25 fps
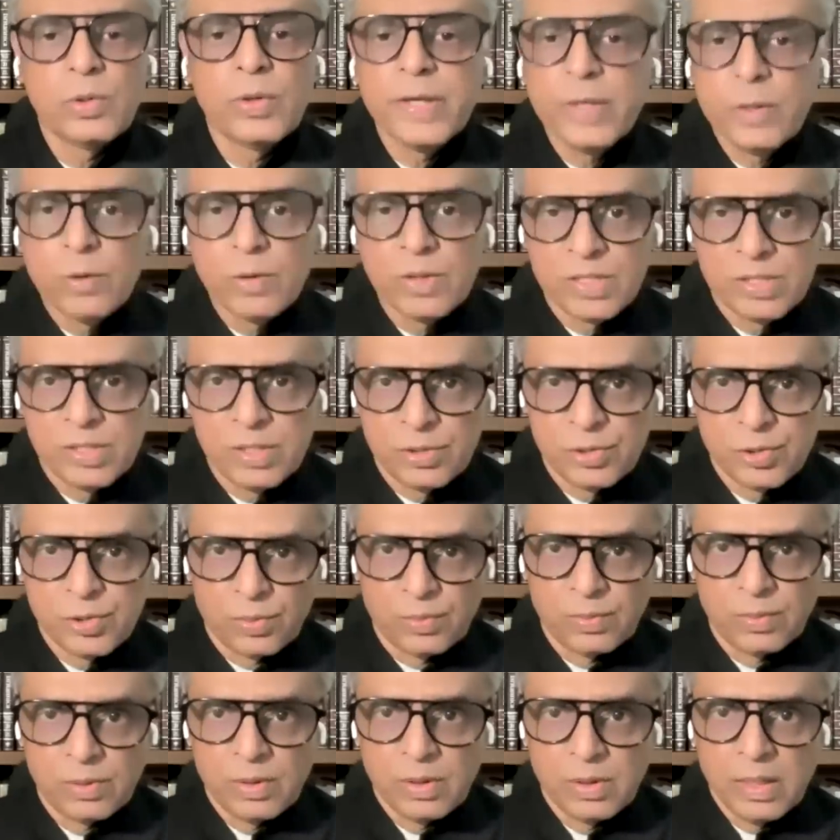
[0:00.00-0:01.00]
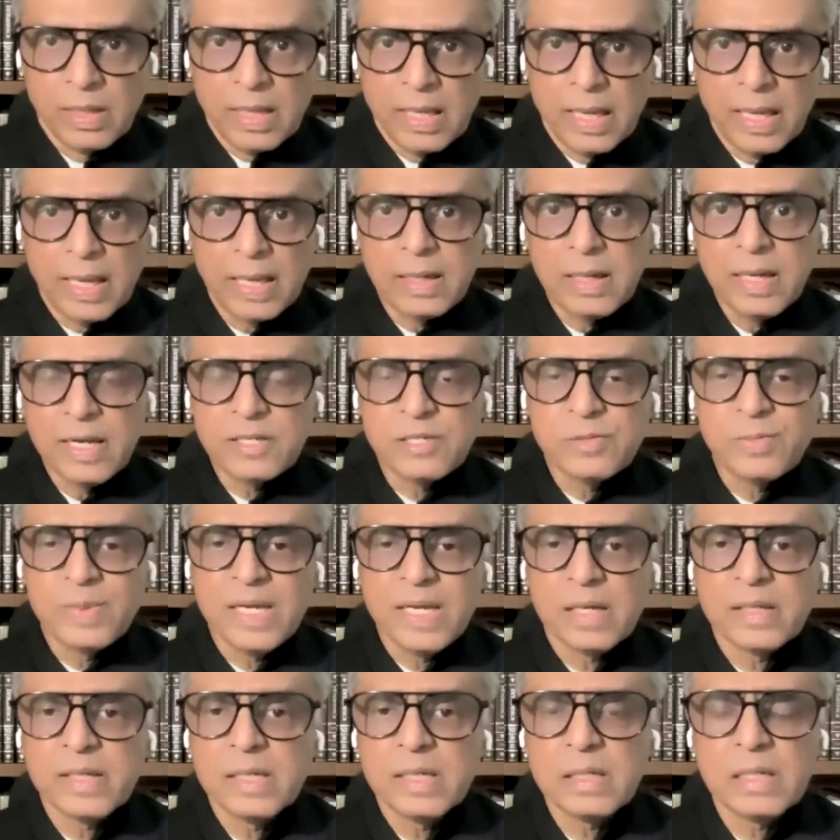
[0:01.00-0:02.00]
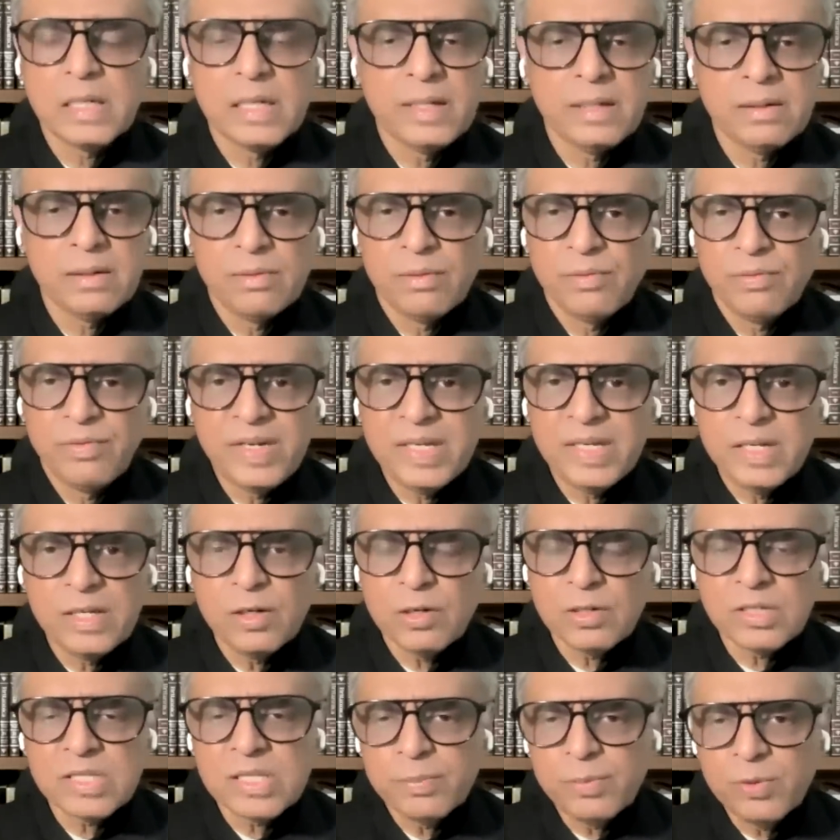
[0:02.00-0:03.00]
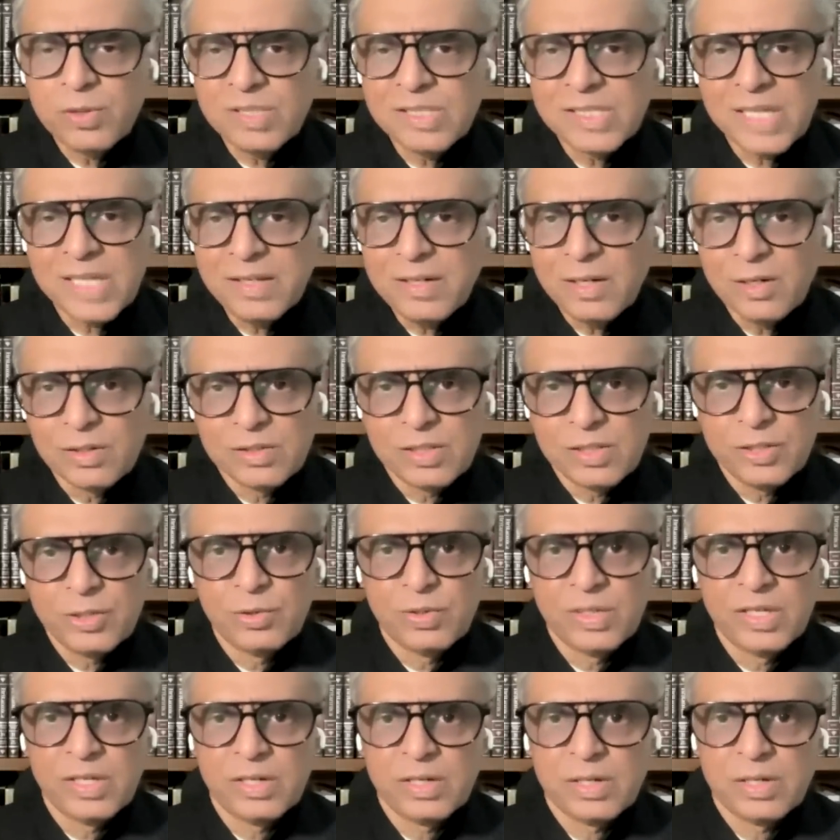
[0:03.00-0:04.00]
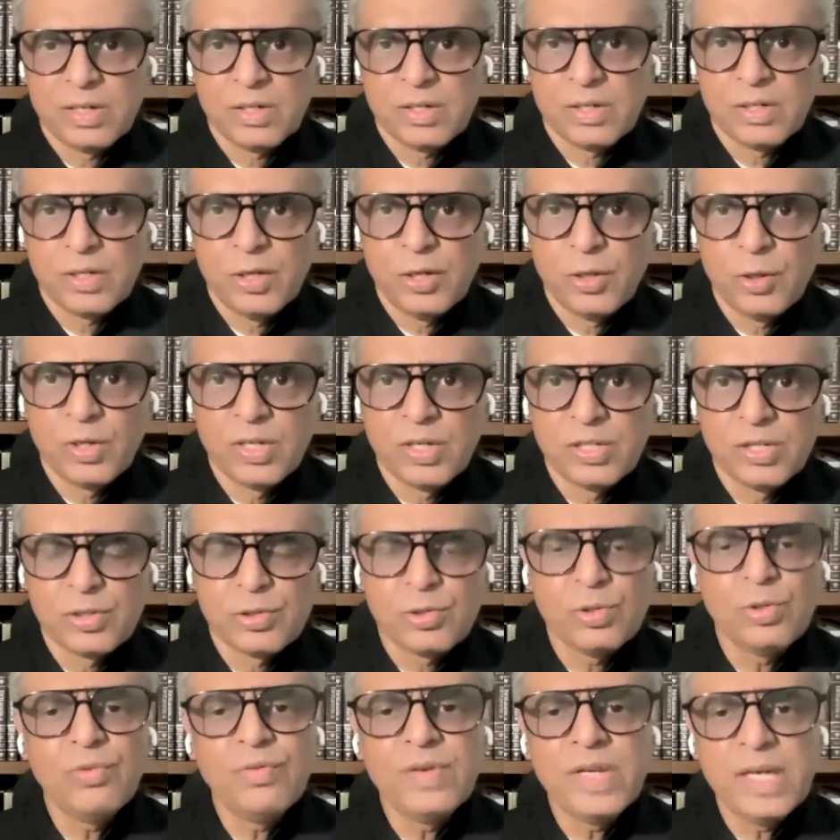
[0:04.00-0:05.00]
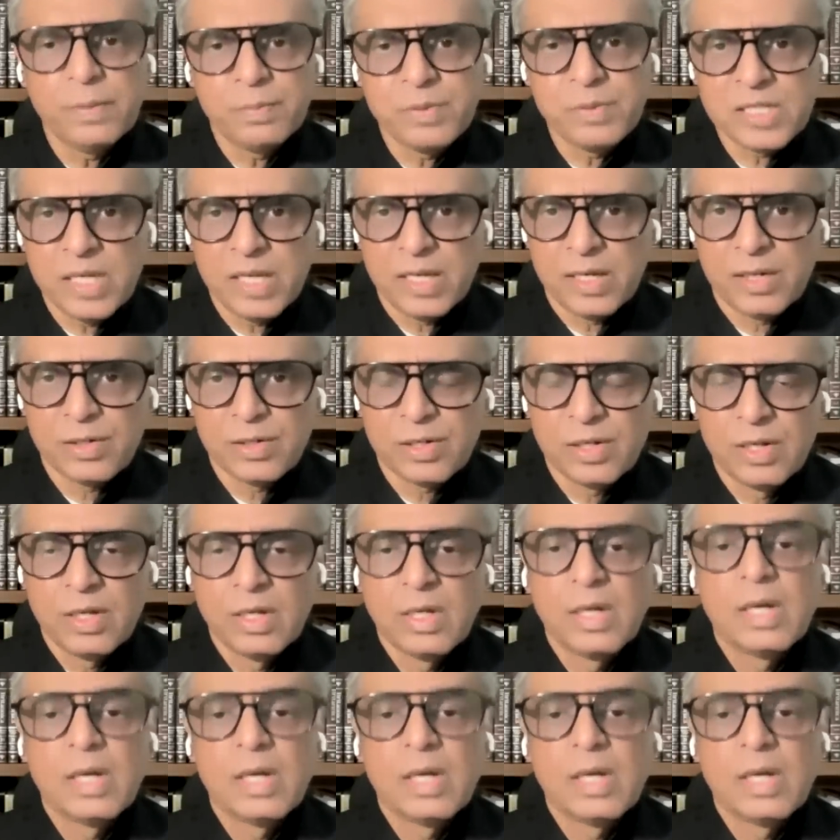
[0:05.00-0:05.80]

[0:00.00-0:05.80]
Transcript: Uyghurs issue. And let's be again clear, we did not support China on the Uyghurs issue. We abstained.